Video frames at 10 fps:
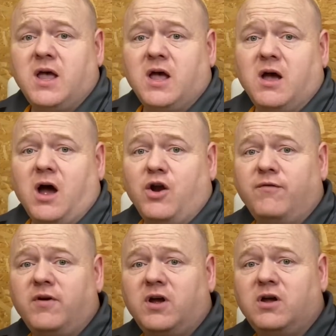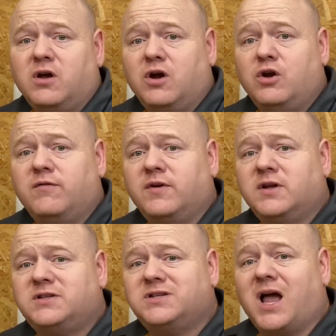Another
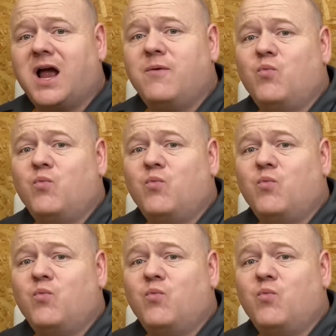time